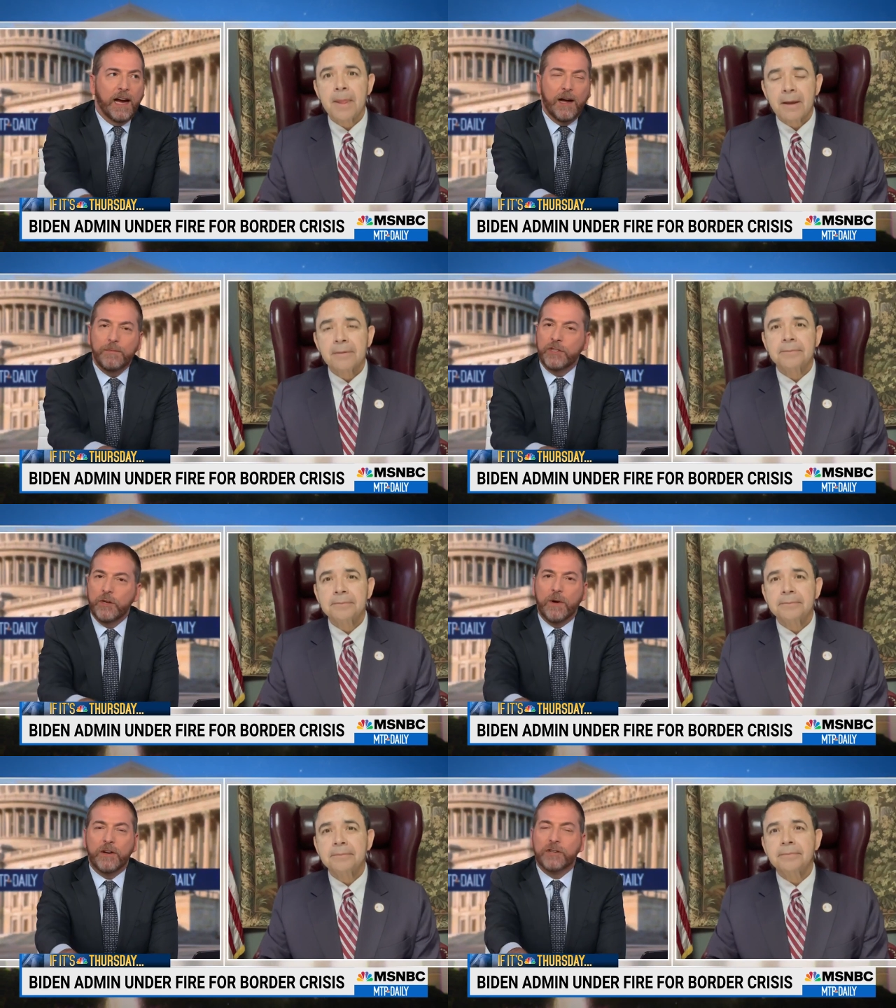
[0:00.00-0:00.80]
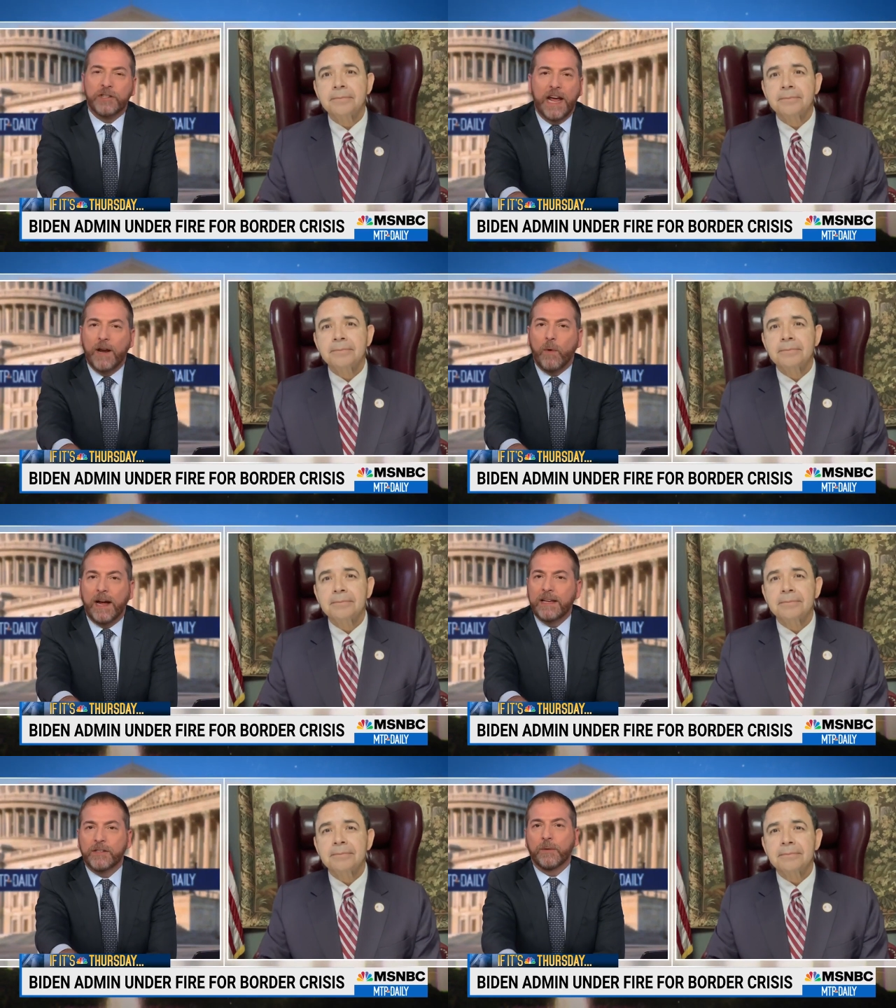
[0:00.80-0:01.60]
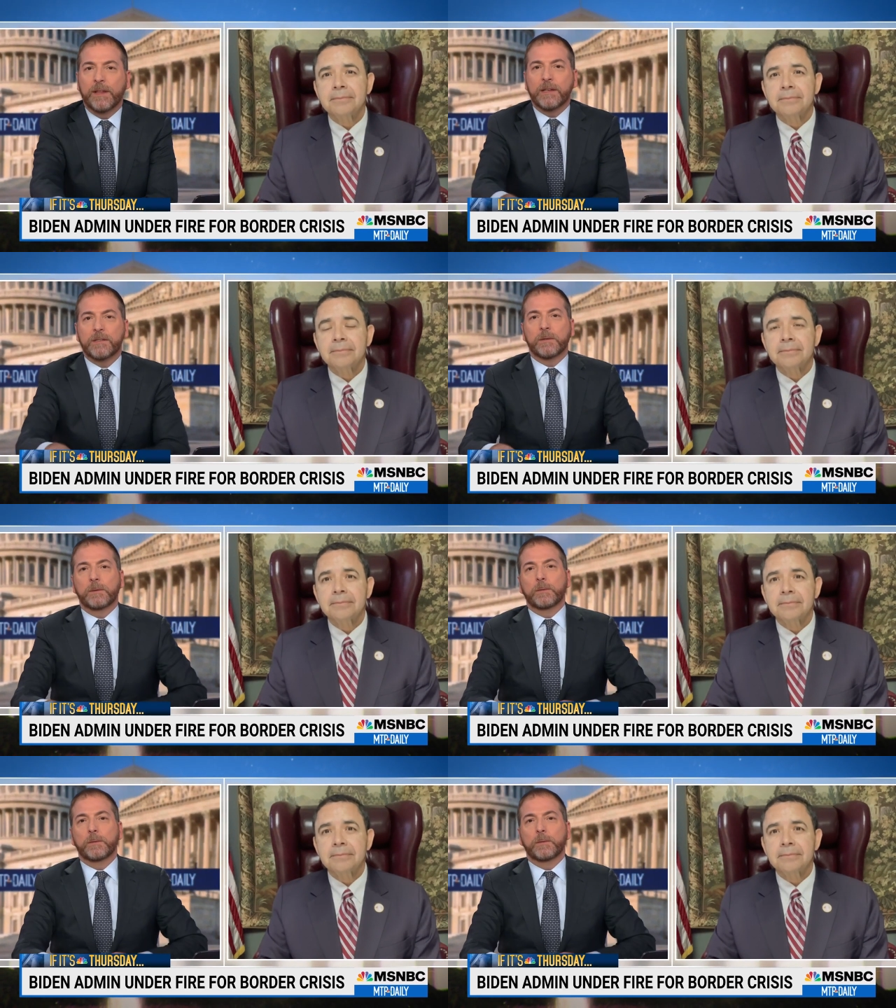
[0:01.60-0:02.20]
Speaker 1: Um, do you understand why he's doing this?